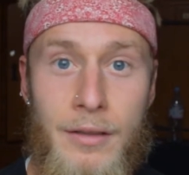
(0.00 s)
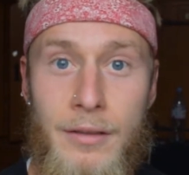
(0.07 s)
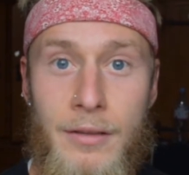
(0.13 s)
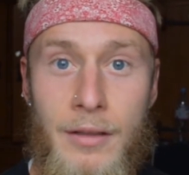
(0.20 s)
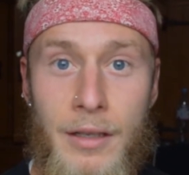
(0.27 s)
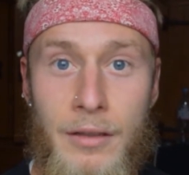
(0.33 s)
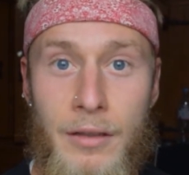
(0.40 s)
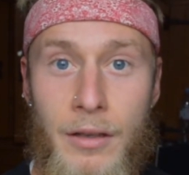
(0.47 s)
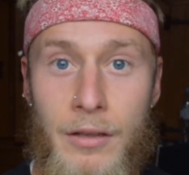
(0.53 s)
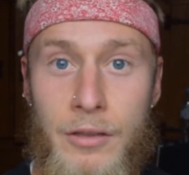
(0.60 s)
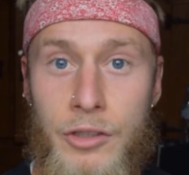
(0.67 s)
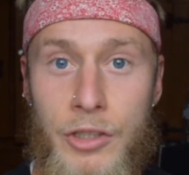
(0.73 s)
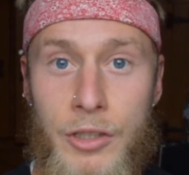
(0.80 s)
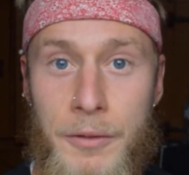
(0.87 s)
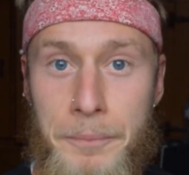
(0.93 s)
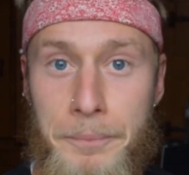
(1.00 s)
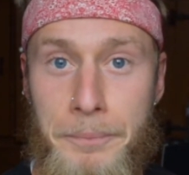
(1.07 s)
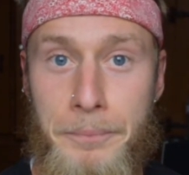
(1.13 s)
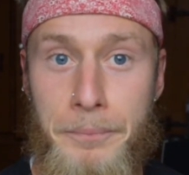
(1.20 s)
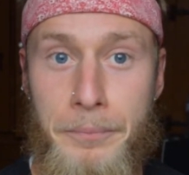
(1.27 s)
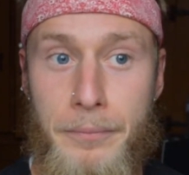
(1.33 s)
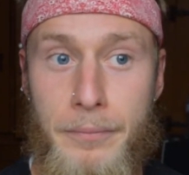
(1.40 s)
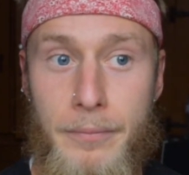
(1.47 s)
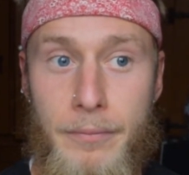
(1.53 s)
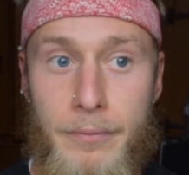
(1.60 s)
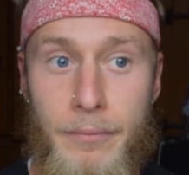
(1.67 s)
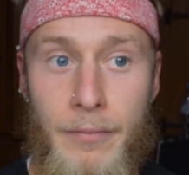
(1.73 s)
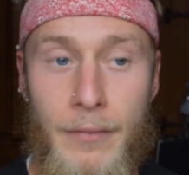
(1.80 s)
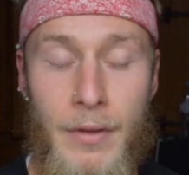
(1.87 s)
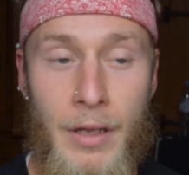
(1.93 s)
technology
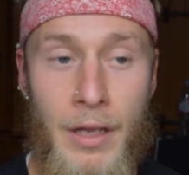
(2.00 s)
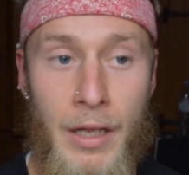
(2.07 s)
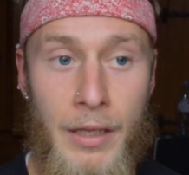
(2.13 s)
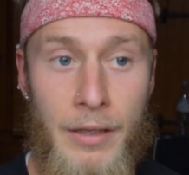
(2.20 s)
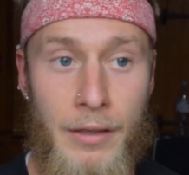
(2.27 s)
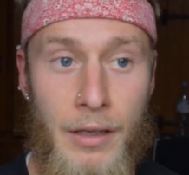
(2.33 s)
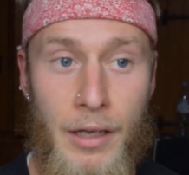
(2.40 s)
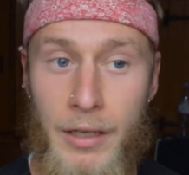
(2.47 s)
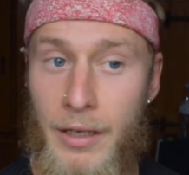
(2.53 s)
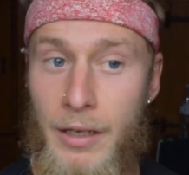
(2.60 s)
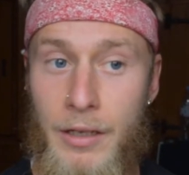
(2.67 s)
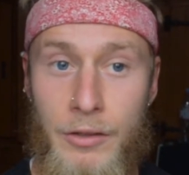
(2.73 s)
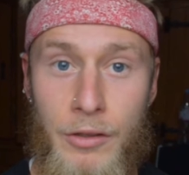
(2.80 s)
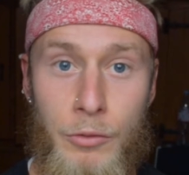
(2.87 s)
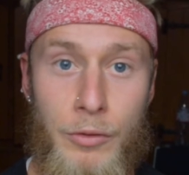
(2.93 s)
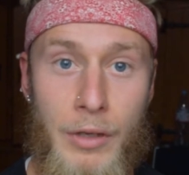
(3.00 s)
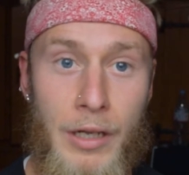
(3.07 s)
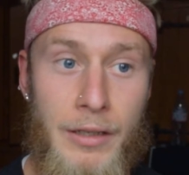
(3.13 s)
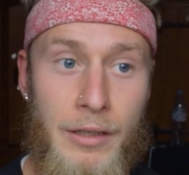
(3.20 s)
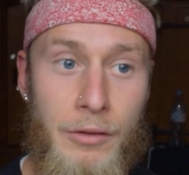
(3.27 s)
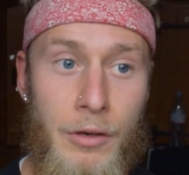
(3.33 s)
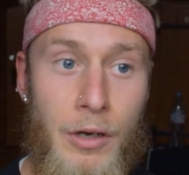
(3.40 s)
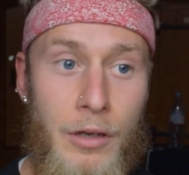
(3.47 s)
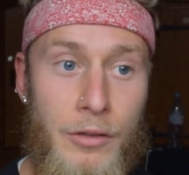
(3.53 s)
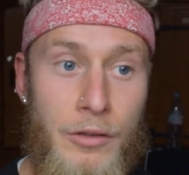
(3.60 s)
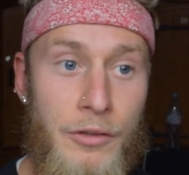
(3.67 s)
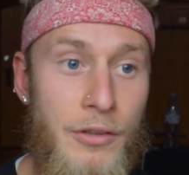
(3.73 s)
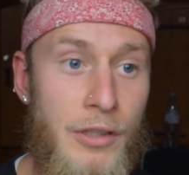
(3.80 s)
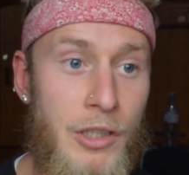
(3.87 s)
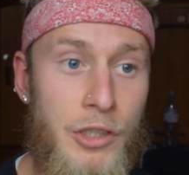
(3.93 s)
and I uh, do I do all
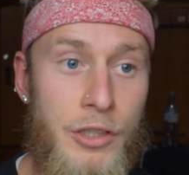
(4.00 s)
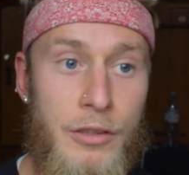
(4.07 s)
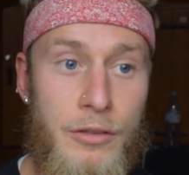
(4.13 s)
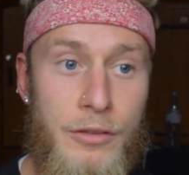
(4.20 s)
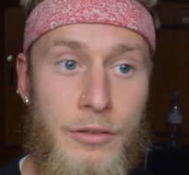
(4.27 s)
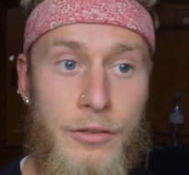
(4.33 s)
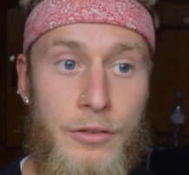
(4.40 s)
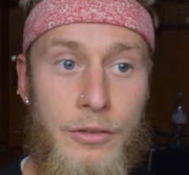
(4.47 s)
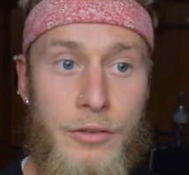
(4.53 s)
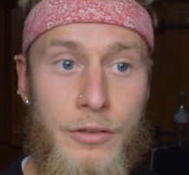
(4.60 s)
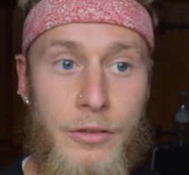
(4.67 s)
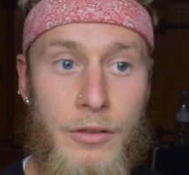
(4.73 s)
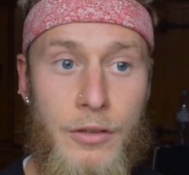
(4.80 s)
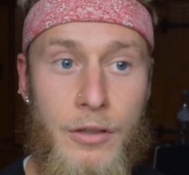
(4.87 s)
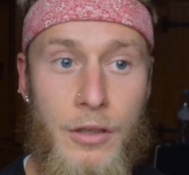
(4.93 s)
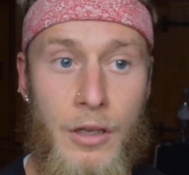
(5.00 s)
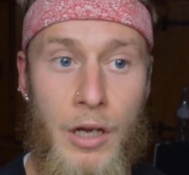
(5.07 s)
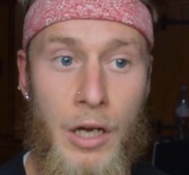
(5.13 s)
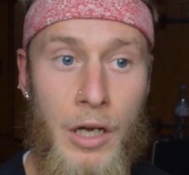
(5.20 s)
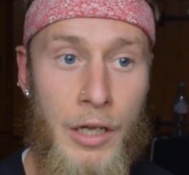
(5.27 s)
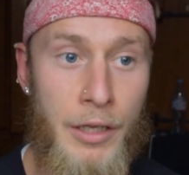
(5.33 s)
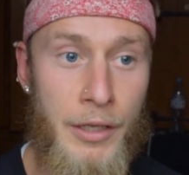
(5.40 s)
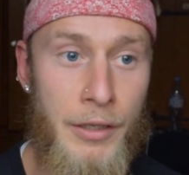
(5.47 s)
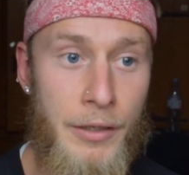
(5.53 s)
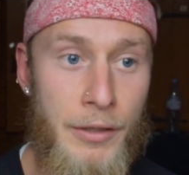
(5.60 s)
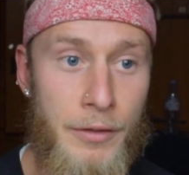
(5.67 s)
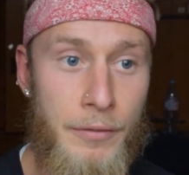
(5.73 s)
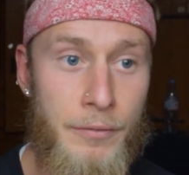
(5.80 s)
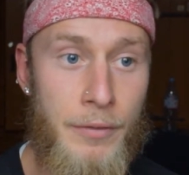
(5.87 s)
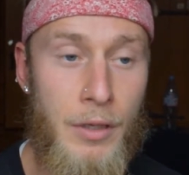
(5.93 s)
dishes
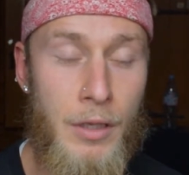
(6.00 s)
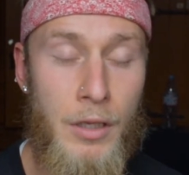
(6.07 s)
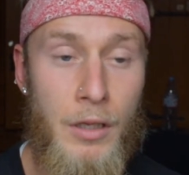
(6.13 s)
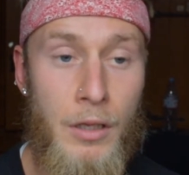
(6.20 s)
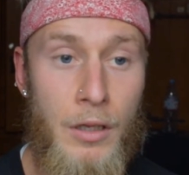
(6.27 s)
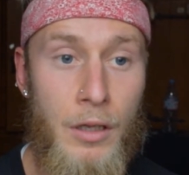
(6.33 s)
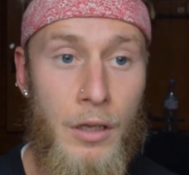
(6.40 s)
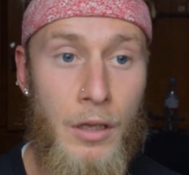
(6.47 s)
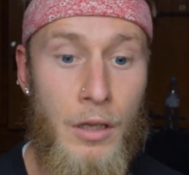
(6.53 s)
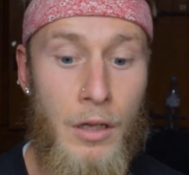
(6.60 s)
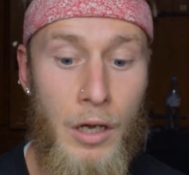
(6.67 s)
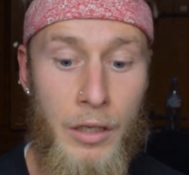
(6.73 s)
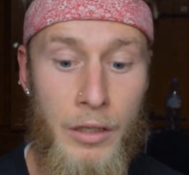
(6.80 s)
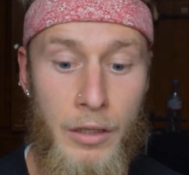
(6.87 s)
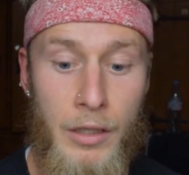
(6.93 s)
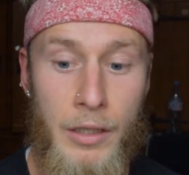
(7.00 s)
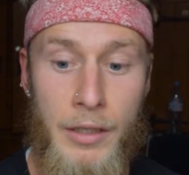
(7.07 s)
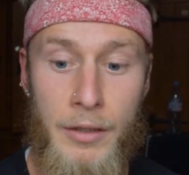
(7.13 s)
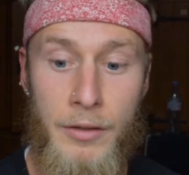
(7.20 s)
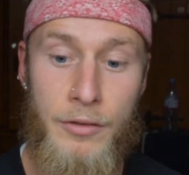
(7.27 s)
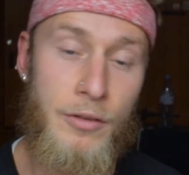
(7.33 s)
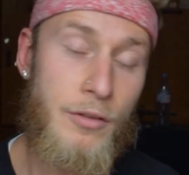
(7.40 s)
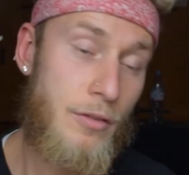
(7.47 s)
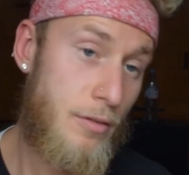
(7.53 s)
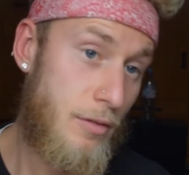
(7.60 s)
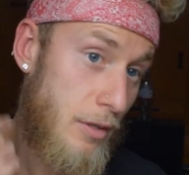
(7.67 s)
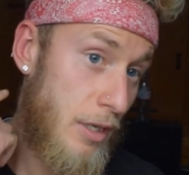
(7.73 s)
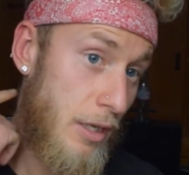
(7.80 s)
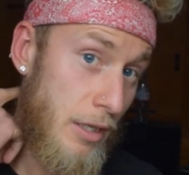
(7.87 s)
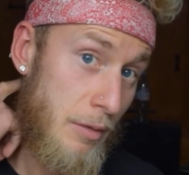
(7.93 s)
I I clean
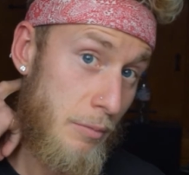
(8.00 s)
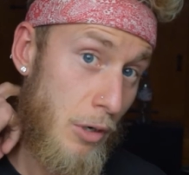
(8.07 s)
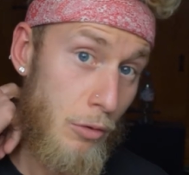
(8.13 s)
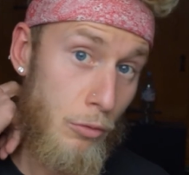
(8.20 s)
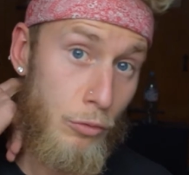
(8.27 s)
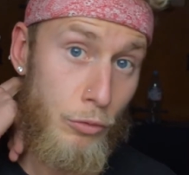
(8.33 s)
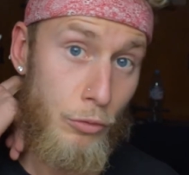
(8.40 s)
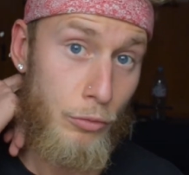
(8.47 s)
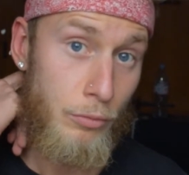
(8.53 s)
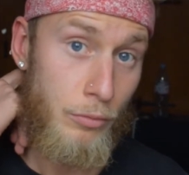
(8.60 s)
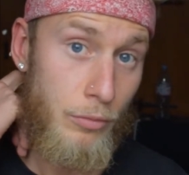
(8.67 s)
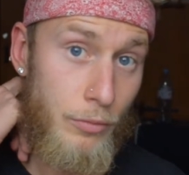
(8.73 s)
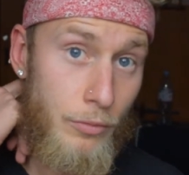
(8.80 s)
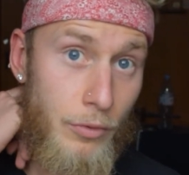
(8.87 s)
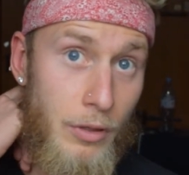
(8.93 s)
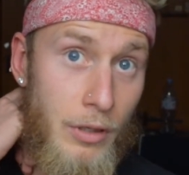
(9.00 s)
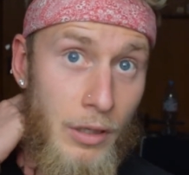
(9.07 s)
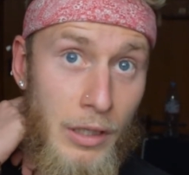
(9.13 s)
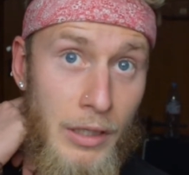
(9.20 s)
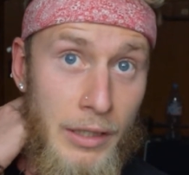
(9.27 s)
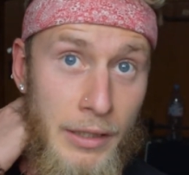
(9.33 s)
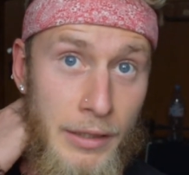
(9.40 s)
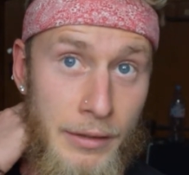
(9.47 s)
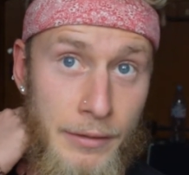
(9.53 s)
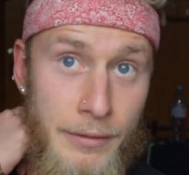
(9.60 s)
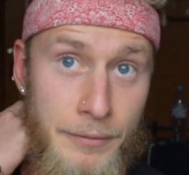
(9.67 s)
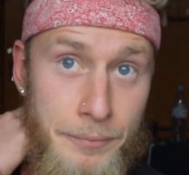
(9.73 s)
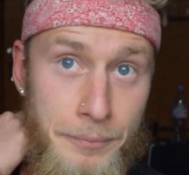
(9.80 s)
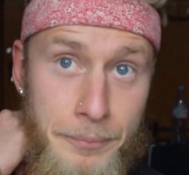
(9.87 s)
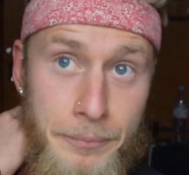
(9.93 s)
yeah, clean my room
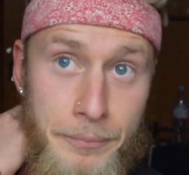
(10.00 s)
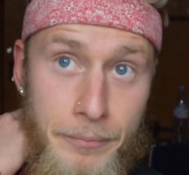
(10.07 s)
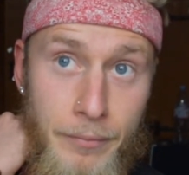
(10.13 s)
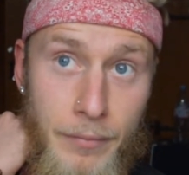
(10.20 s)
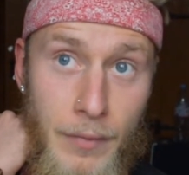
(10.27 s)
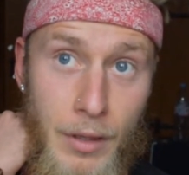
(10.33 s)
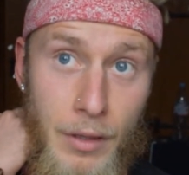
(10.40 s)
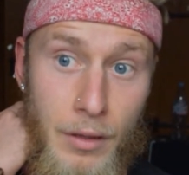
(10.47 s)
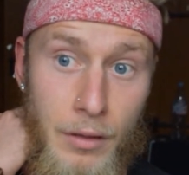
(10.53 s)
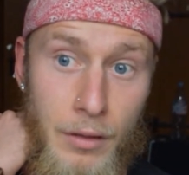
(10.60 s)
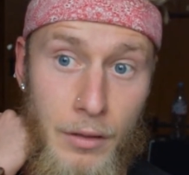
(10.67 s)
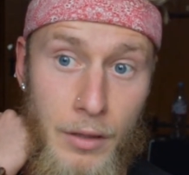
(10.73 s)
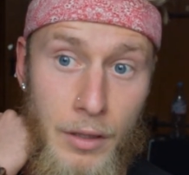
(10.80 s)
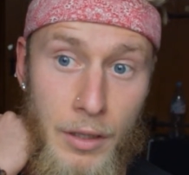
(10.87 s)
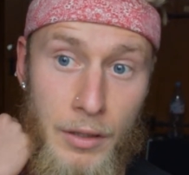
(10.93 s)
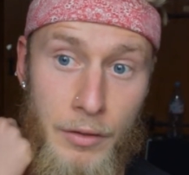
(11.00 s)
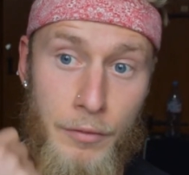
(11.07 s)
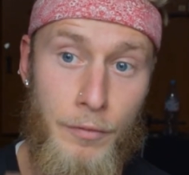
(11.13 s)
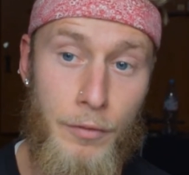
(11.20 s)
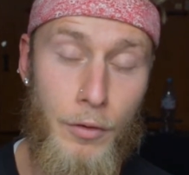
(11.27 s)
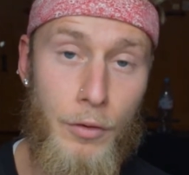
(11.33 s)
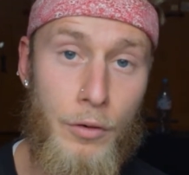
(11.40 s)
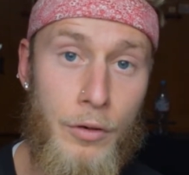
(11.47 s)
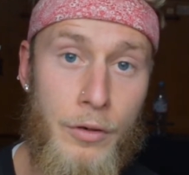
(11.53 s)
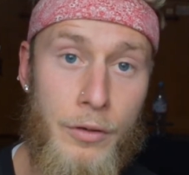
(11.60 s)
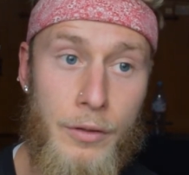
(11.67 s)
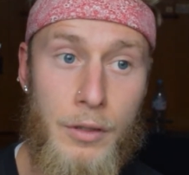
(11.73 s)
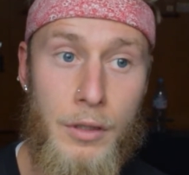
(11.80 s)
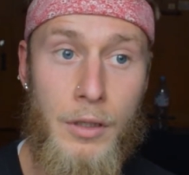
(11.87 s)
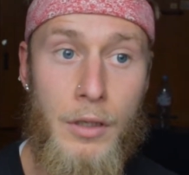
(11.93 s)
clean yeah the floor
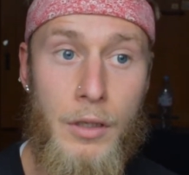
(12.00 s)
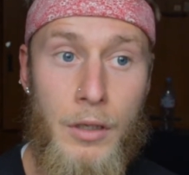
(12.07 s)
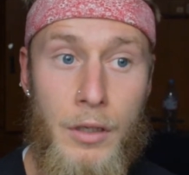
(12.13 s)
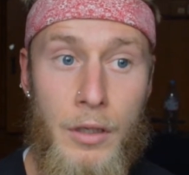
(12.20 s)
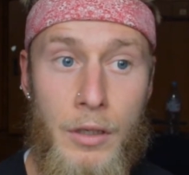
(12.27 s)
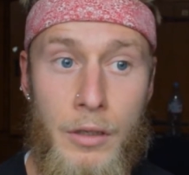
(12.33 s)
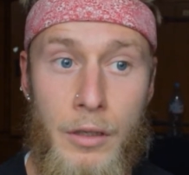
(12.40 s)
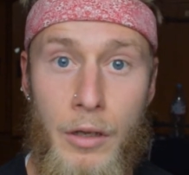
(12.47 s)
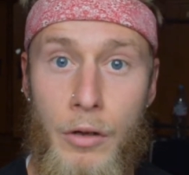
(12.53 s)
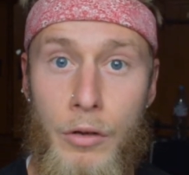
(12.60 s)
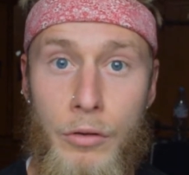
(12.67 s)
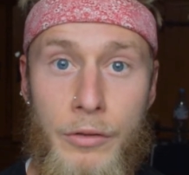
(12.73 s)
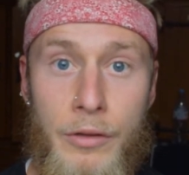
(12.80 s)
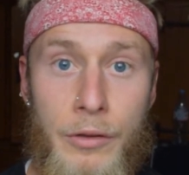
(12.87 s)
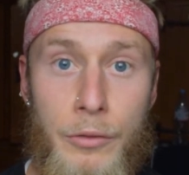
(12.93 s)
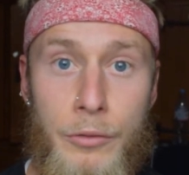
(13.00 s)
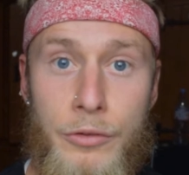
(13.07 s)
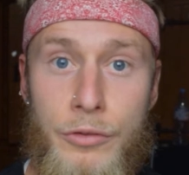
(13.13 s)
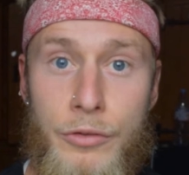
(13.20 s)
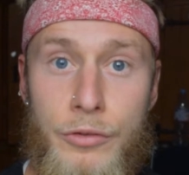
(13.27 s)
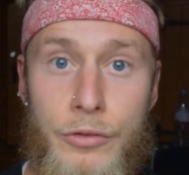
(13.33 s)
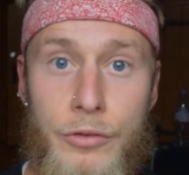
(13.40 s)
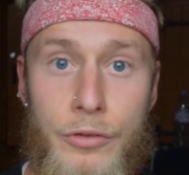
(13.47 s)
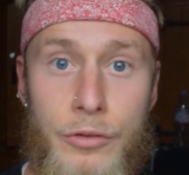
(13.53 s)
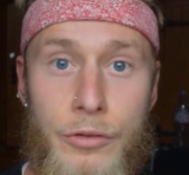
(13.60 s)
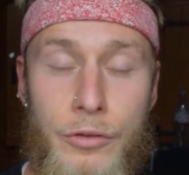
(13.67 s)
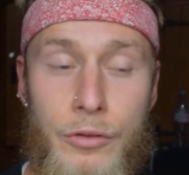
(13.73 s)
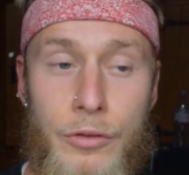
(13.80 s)
yeah all those